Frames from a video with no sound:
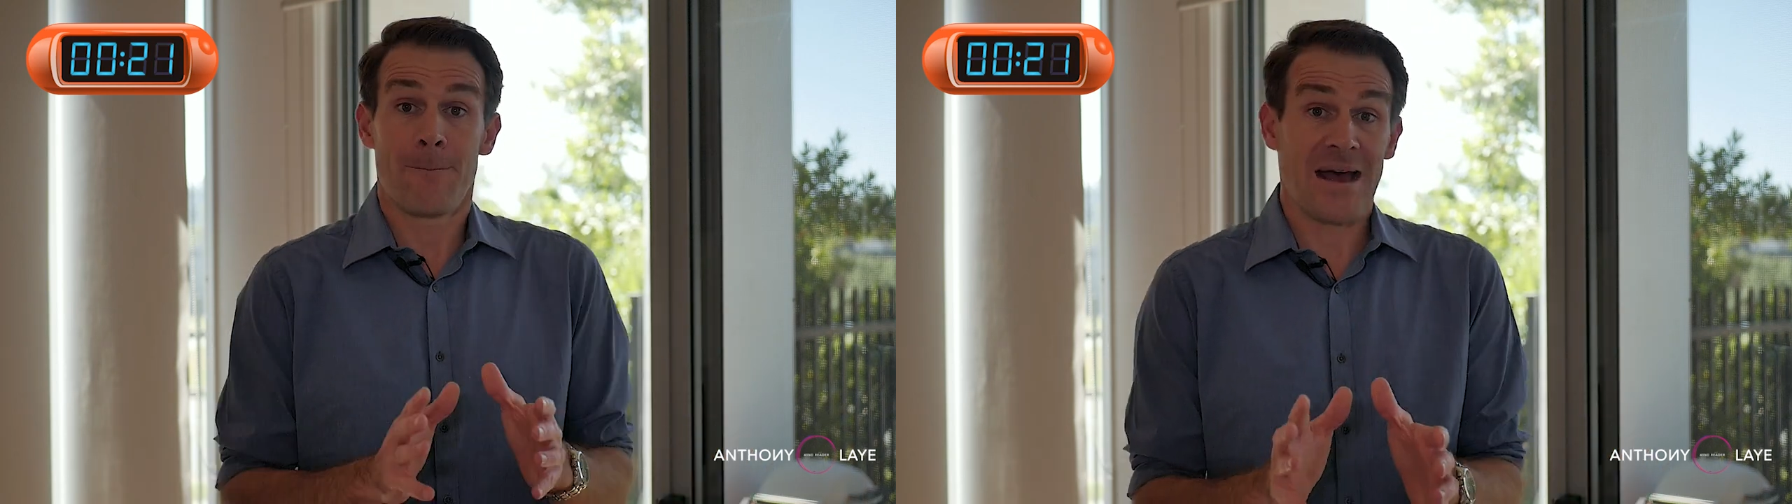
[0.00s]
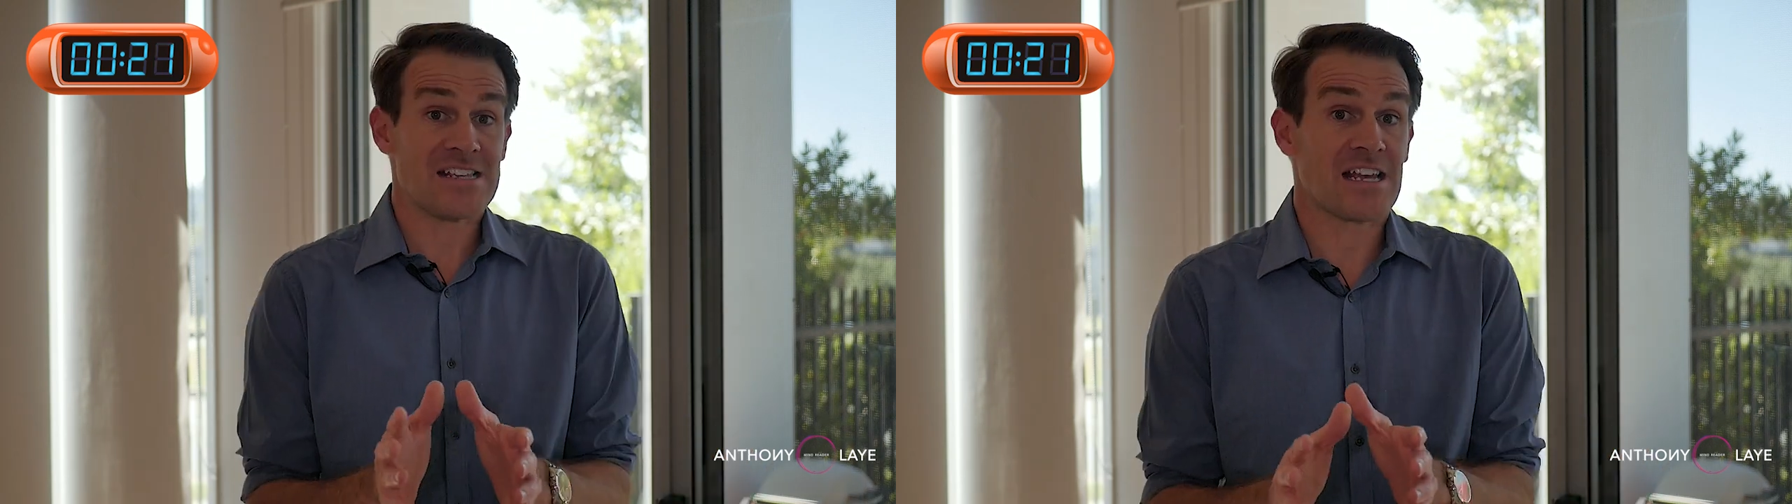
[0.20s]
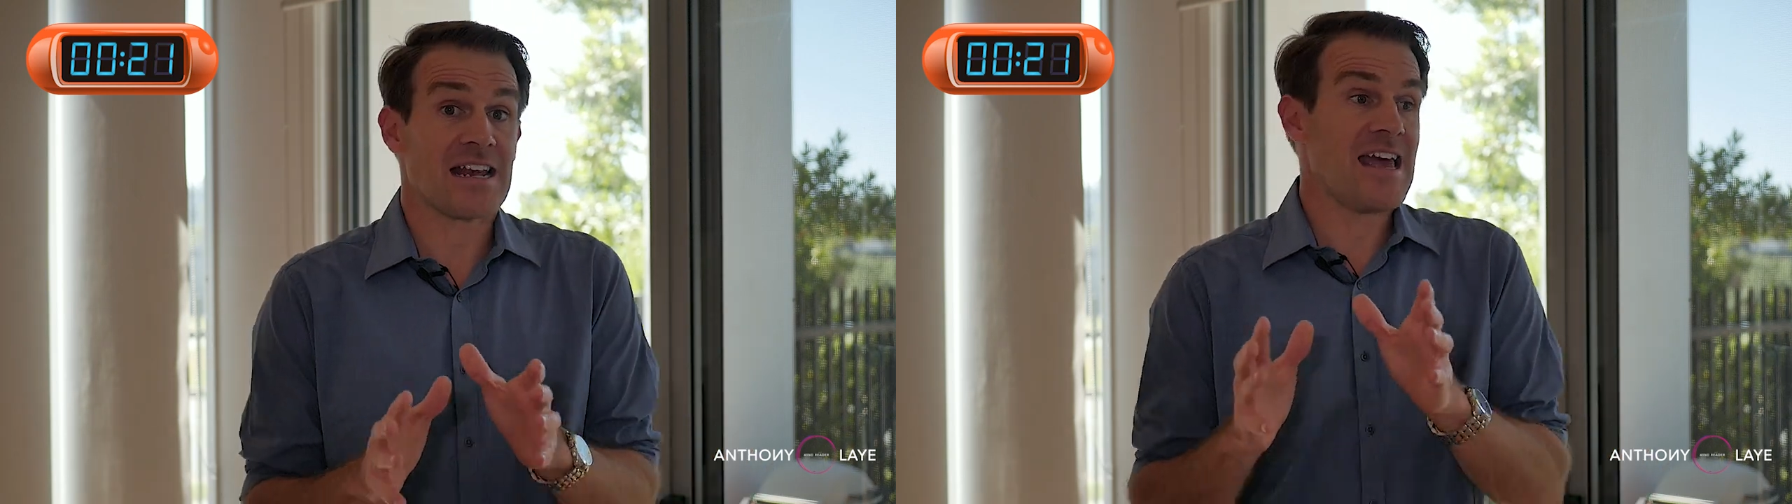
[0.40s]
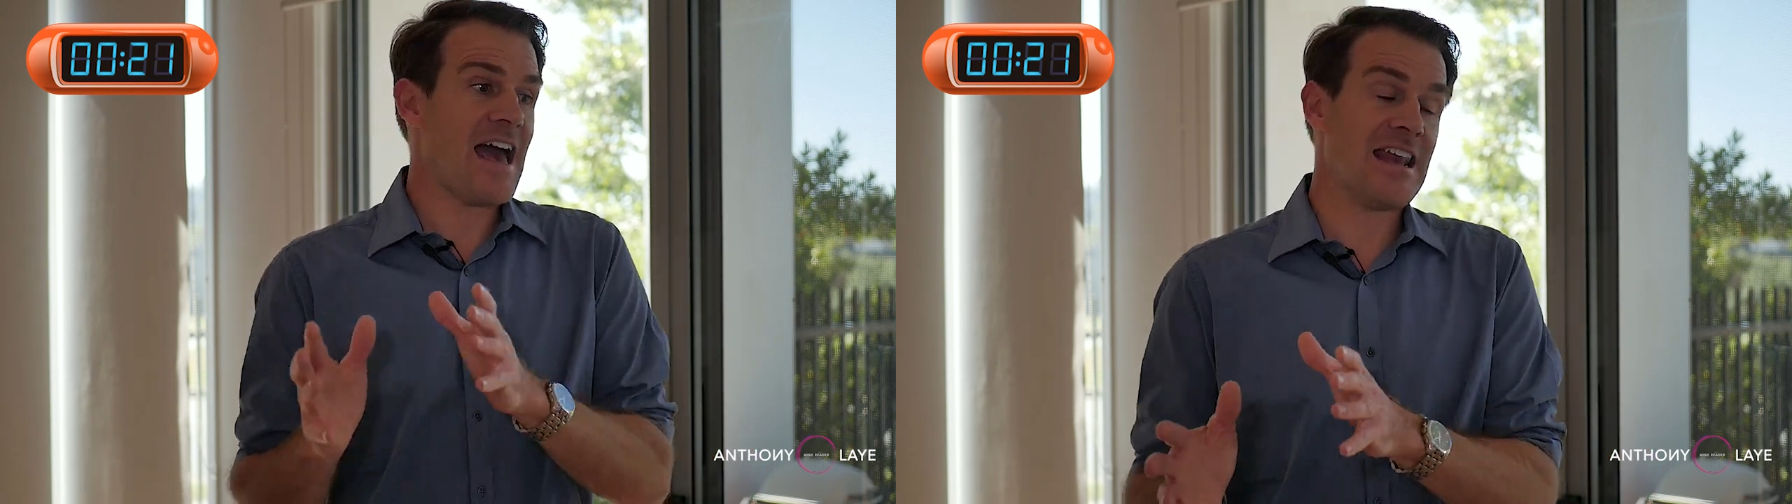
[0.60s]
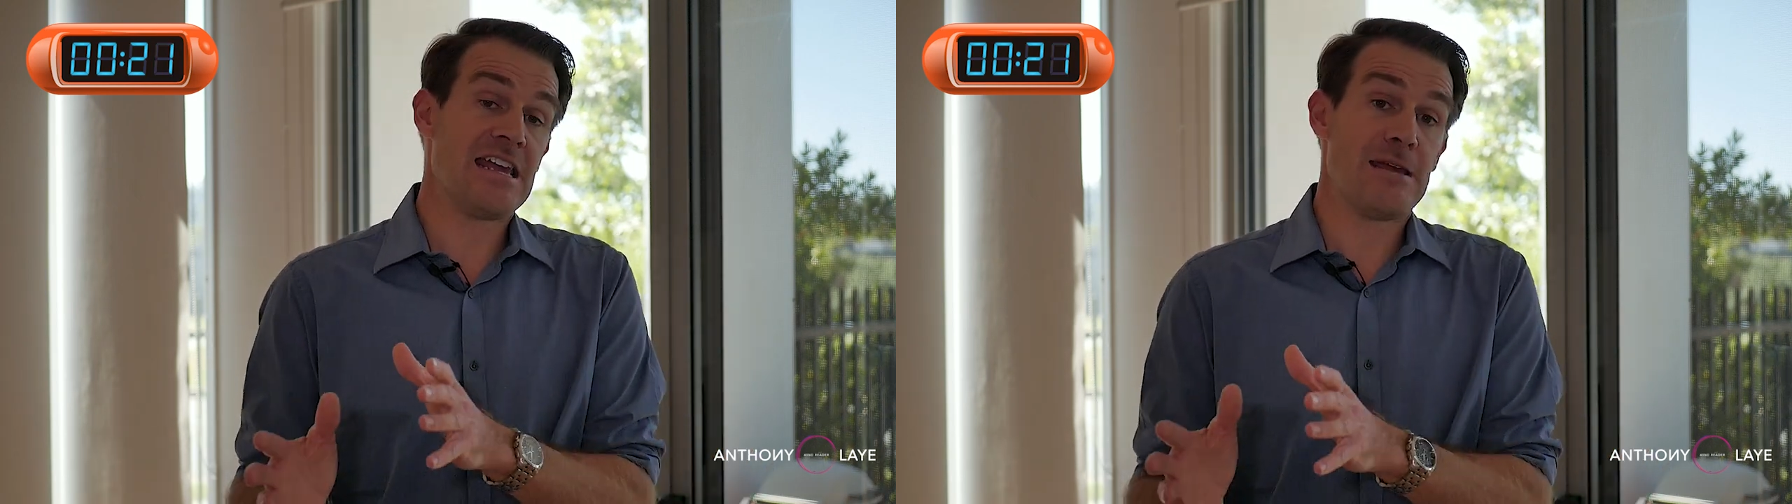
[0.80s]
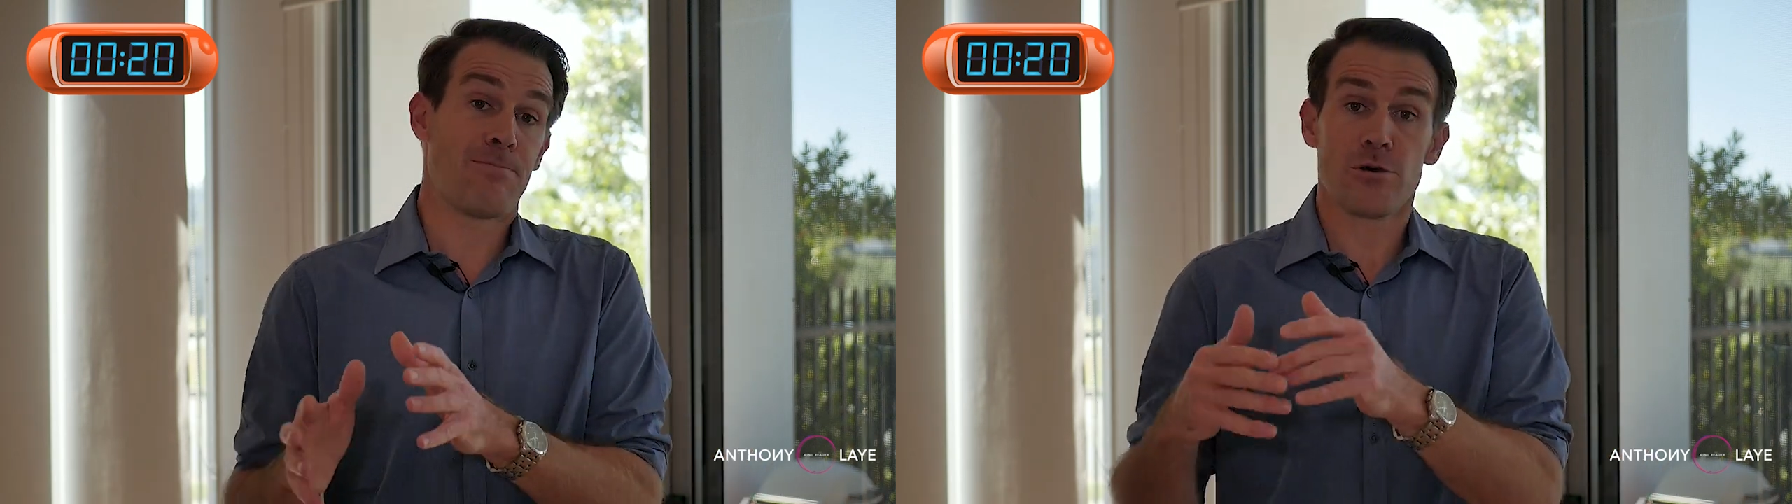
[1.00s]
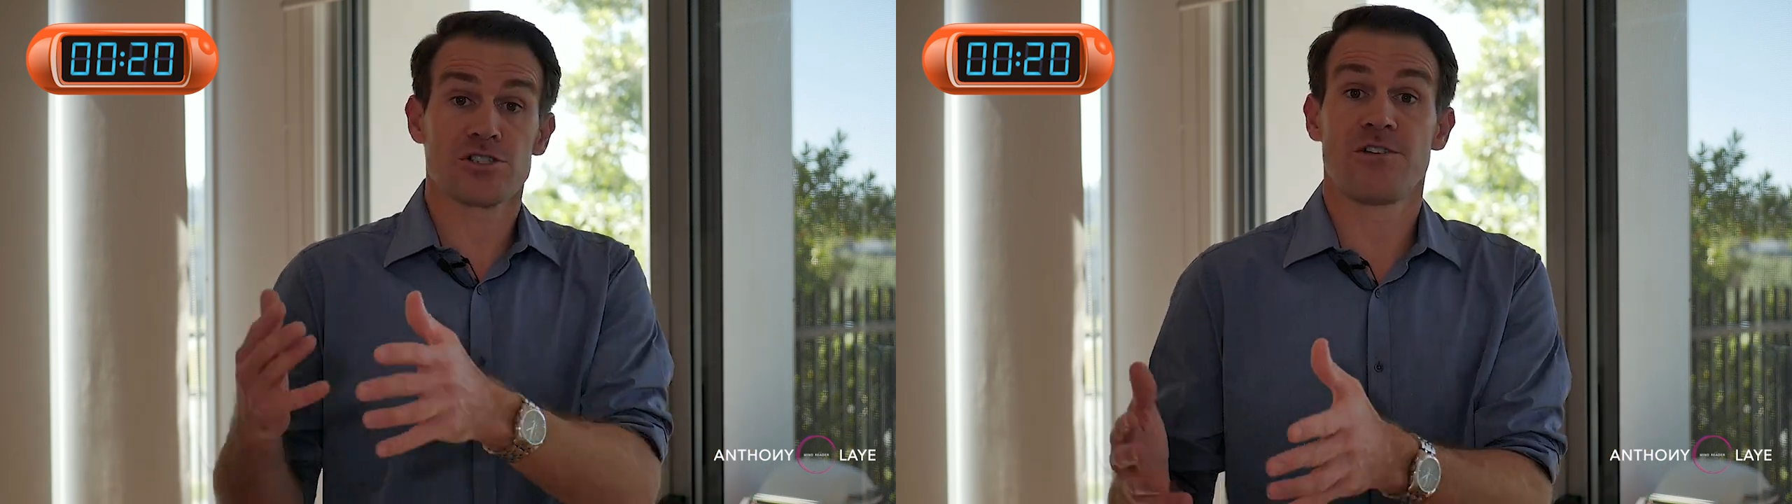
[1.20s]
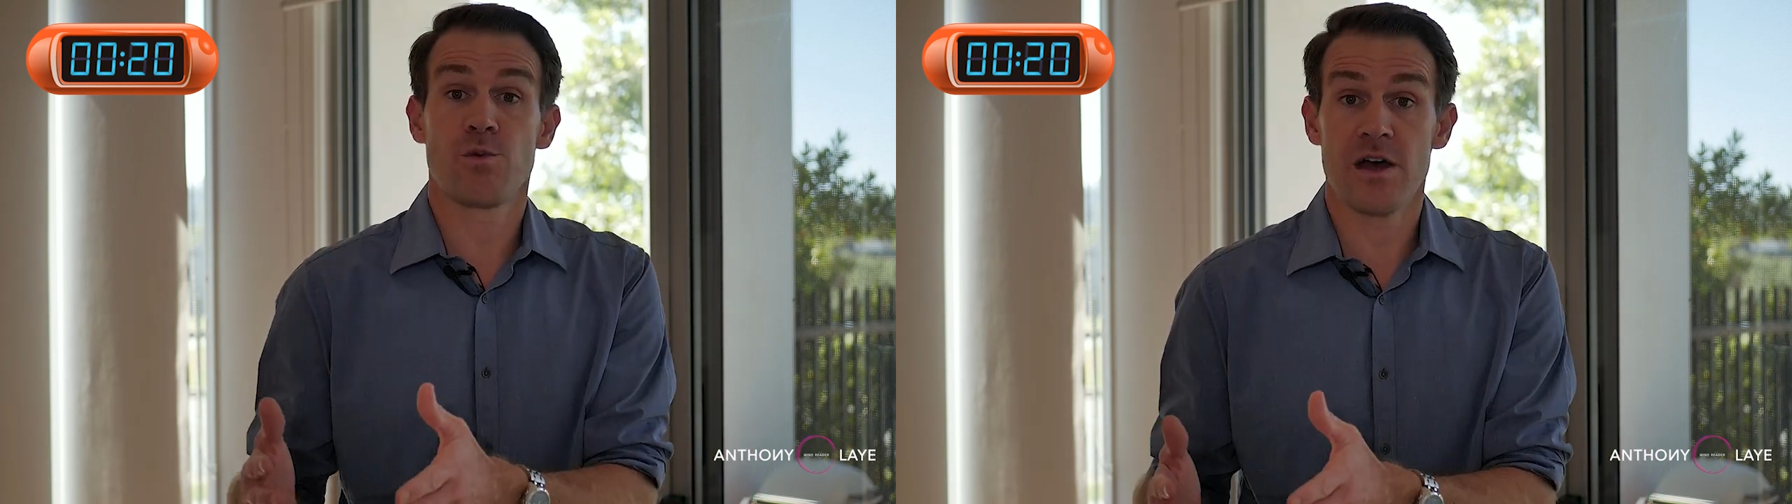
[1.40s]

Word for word: Basically, any positive